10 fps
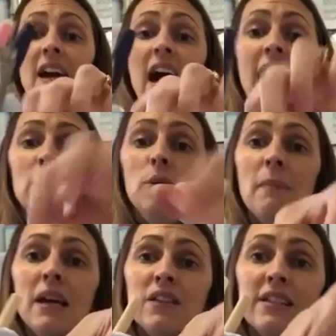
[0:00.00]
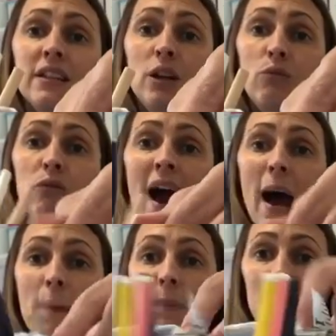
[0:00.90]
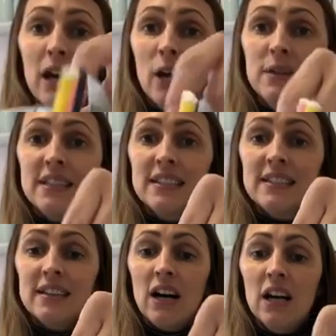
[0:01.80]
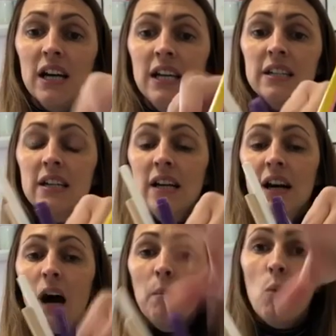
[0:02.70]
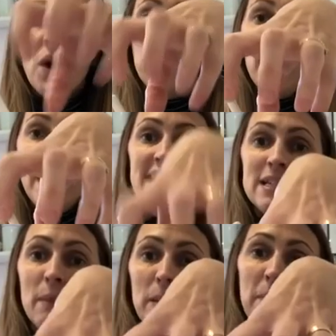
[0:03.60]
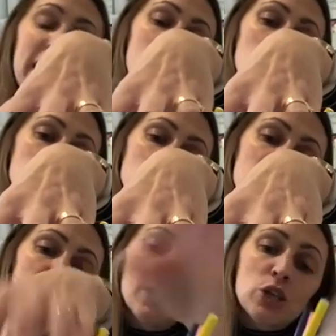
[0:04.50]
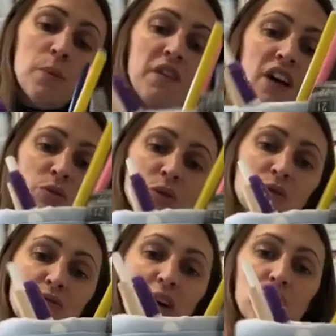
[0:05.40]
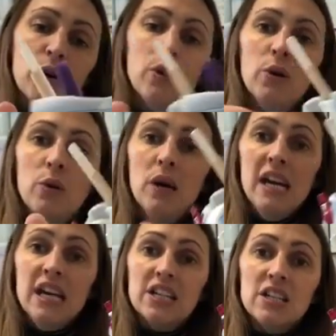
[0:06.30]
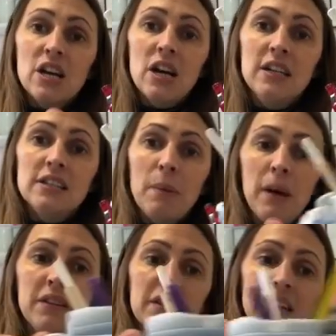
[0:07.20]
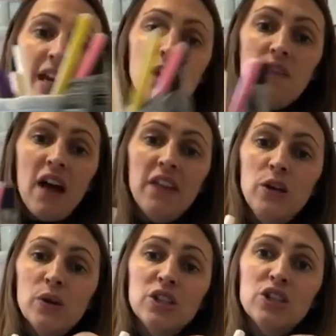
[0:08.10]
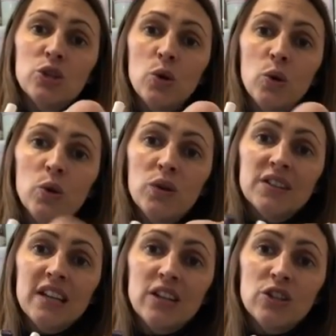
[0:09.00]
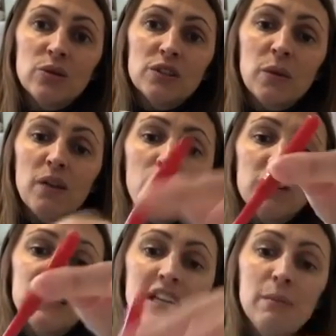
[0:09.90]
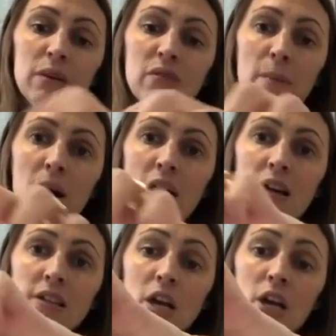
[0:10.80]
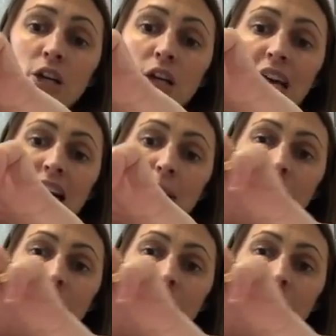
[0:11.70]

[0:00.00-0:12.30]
and you make this little wrap, it goes inside. One of the ladies made a pincushion to go in the top of hers, which was rather cool. It just ties up underneath, and then you could store all your essentials. So I've got seam unrippers, you could clip your